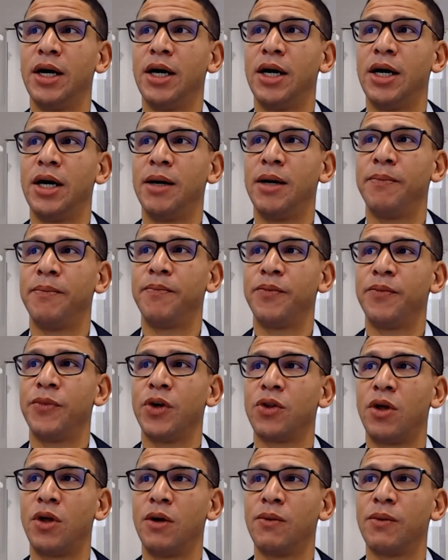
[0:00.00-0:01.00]

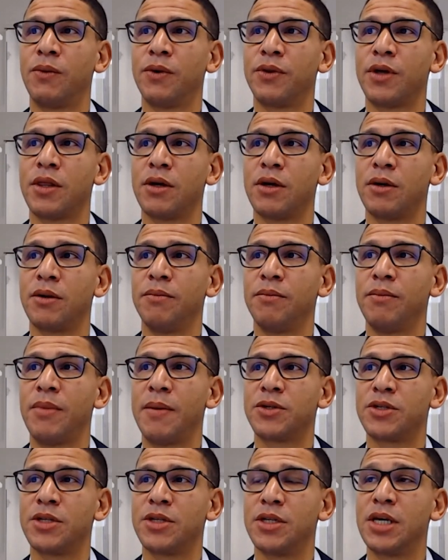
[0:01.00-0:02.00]
along with other
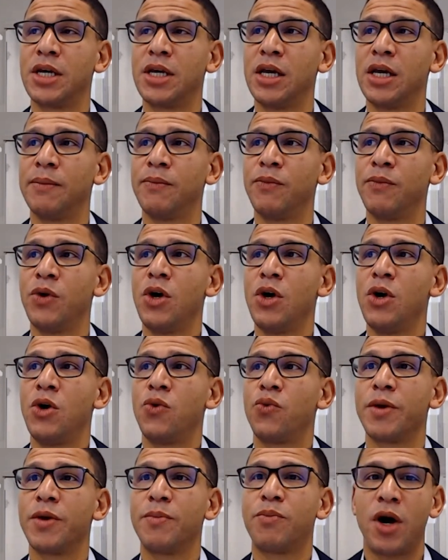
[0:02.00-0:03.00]
members of the team,
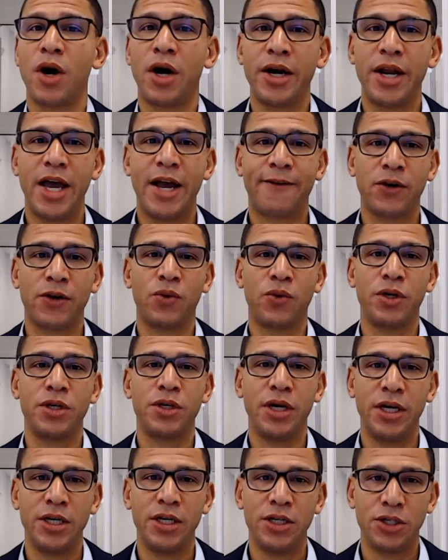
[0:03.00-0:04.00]
we brought
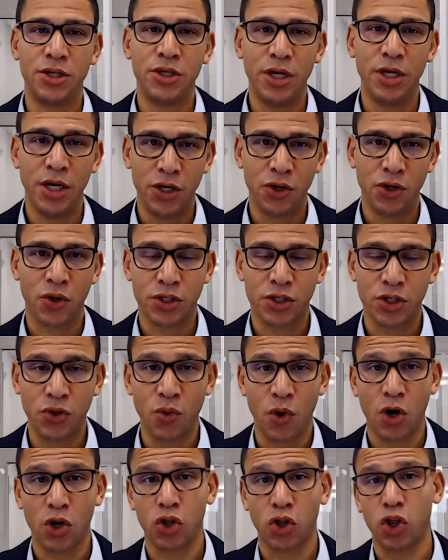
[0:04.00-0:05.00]
everyone in New York
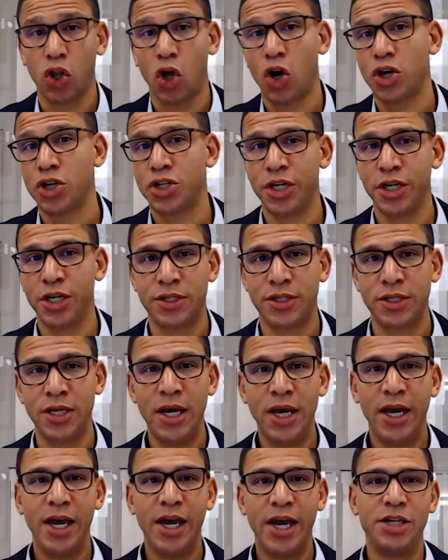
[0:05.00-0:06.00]
to our largest
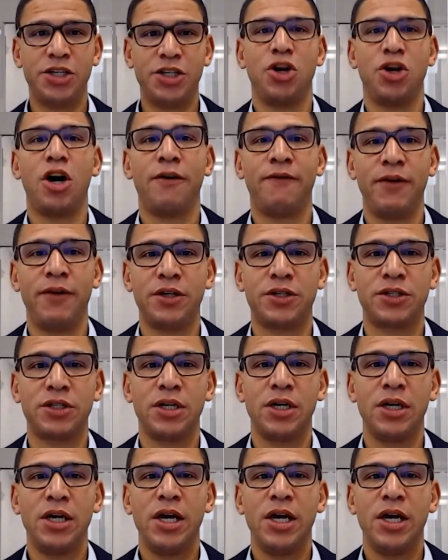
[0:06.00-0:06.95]
agent office.